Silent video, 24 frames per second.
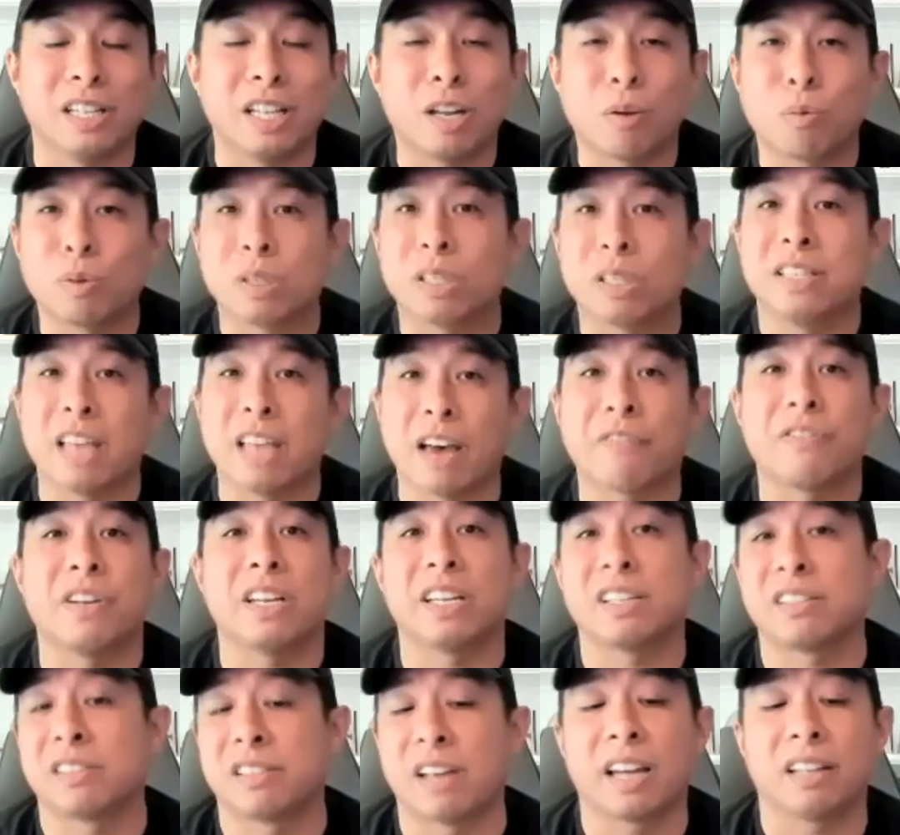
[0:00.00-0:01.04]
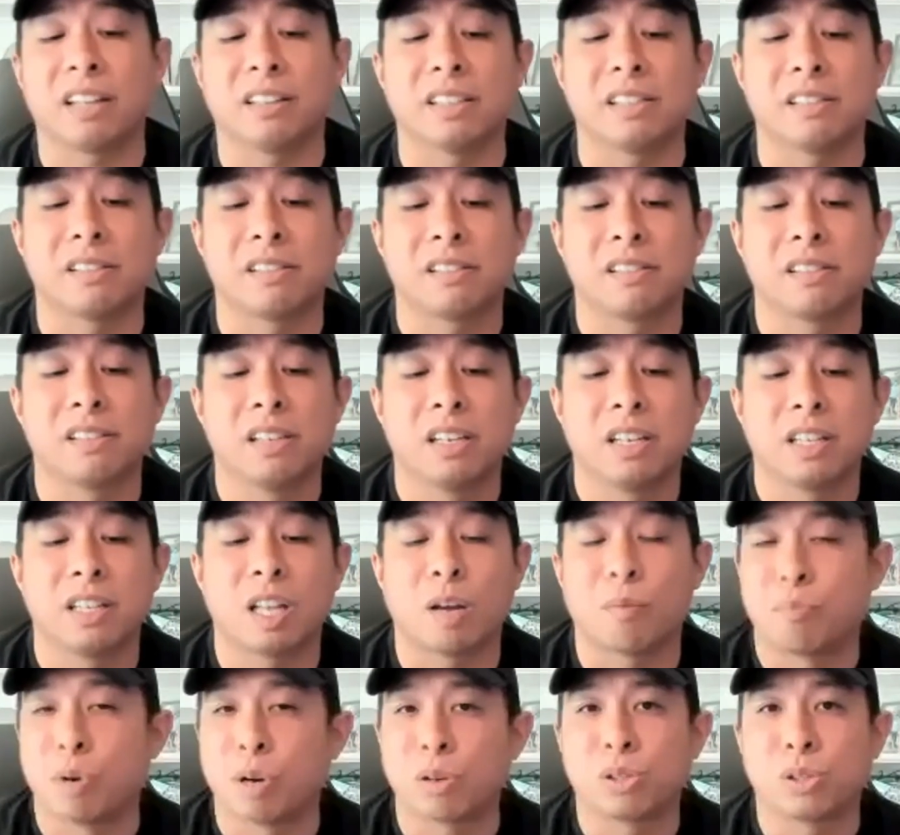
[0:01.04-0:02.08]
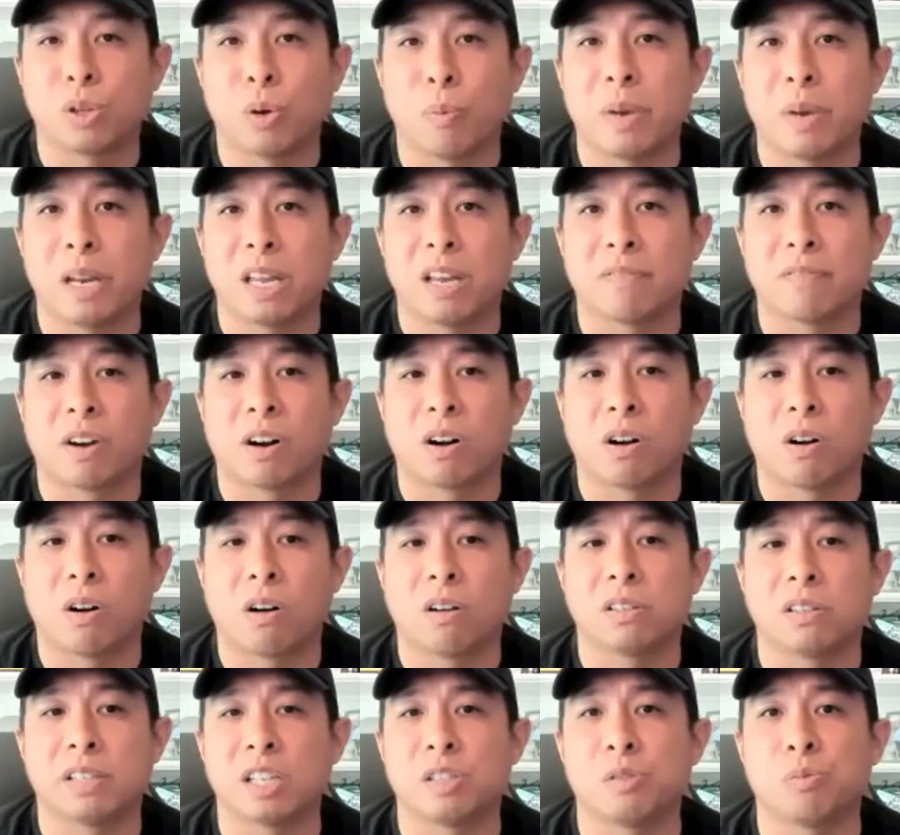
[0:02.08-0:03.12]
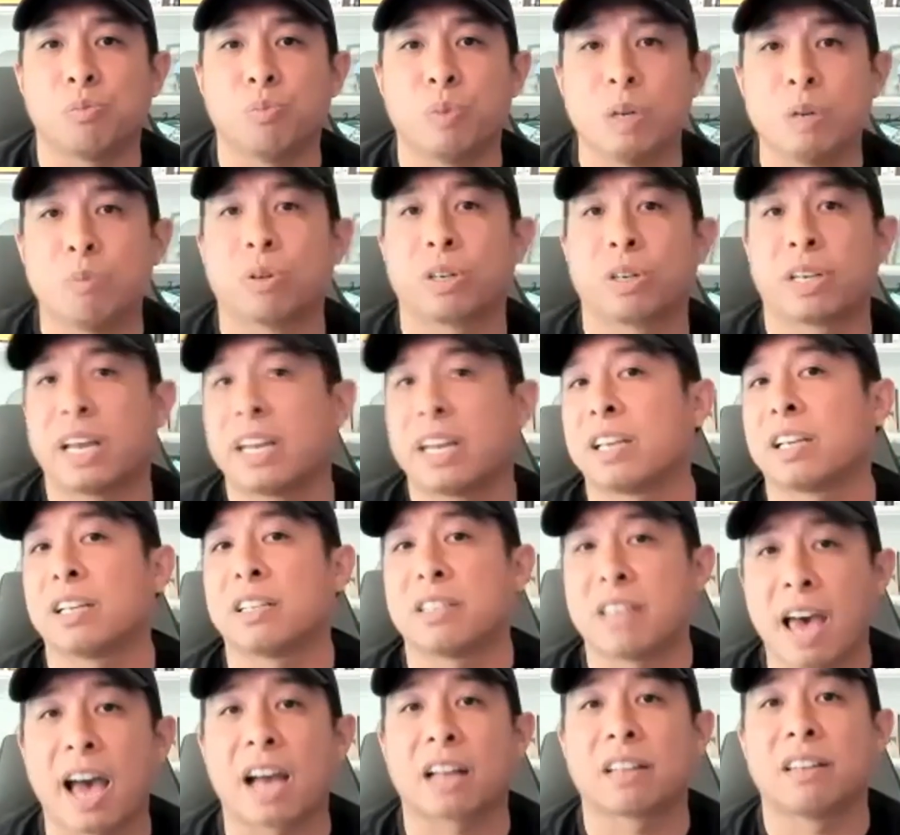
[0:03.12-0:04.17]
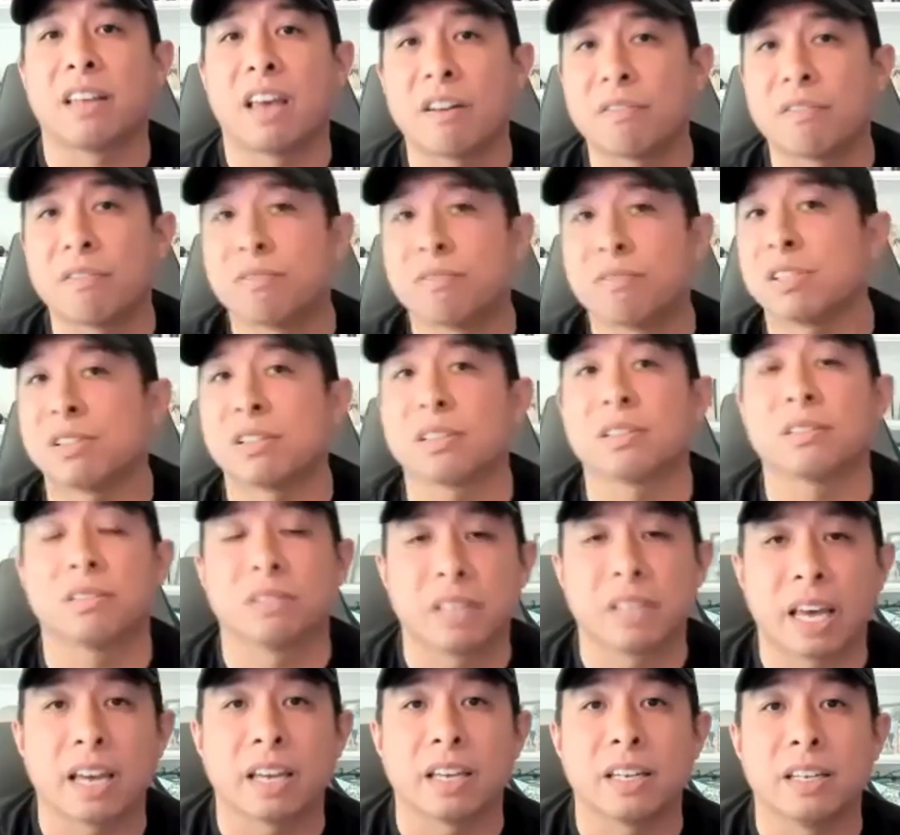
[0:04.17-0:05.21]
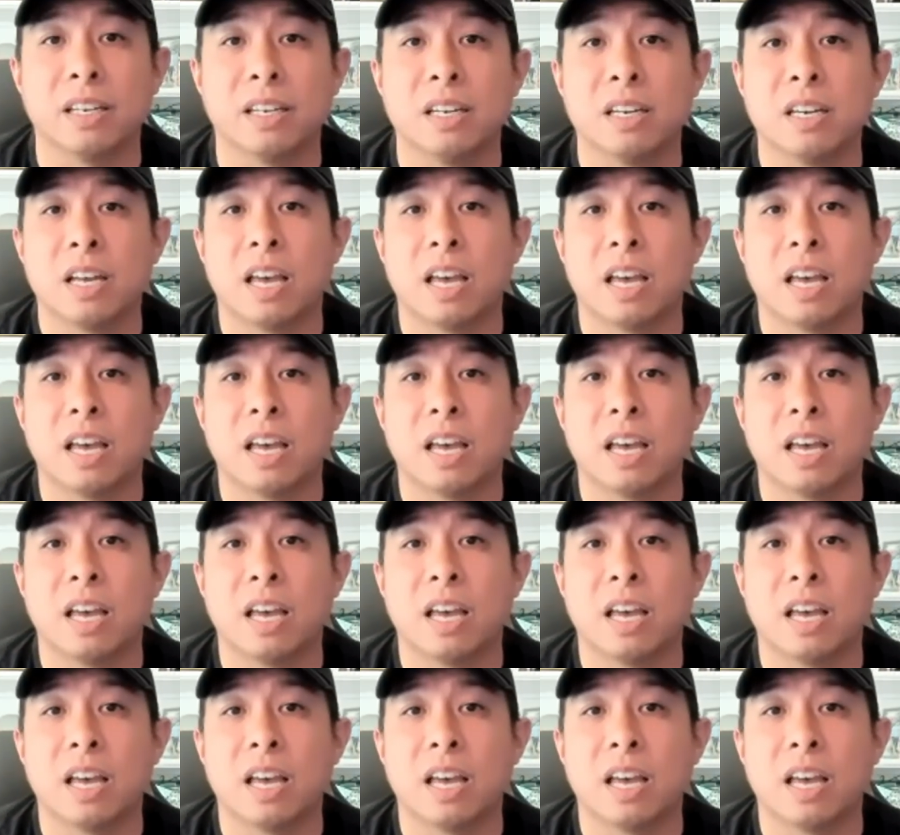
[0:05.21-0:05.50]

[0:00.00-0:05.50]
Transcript: And there was a deafening silence that broke so many of our hearts as we were getting attacked every single day.